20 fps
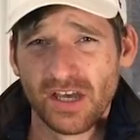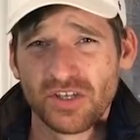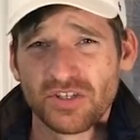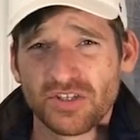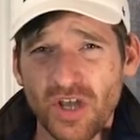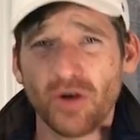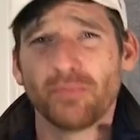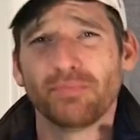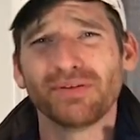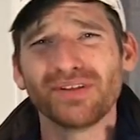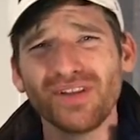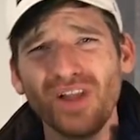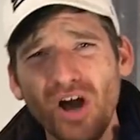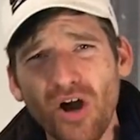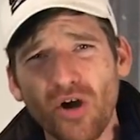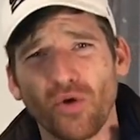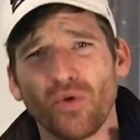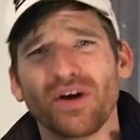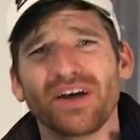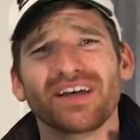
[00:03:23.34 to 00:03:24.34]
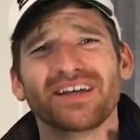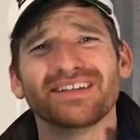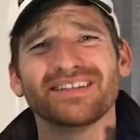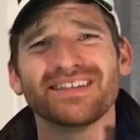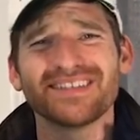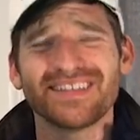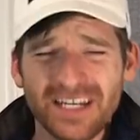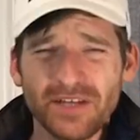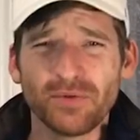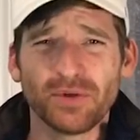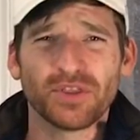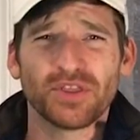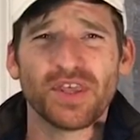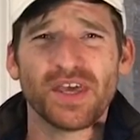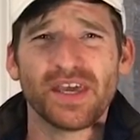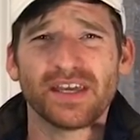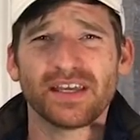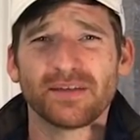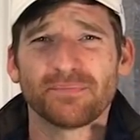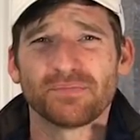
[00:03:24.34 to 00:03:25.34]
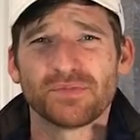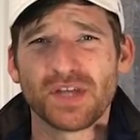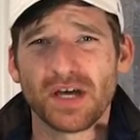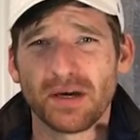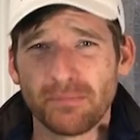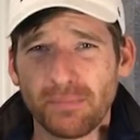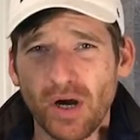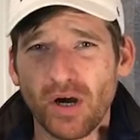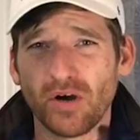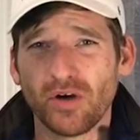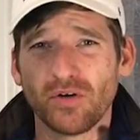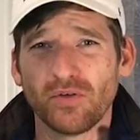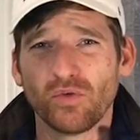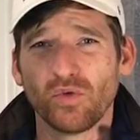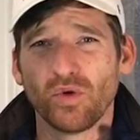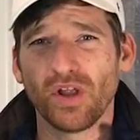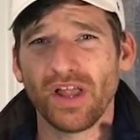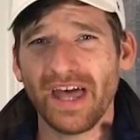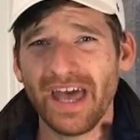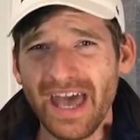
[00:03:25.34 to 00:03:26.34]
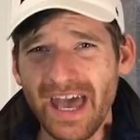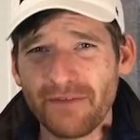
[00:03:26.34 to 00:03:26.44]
So below, does anyone think Delpo will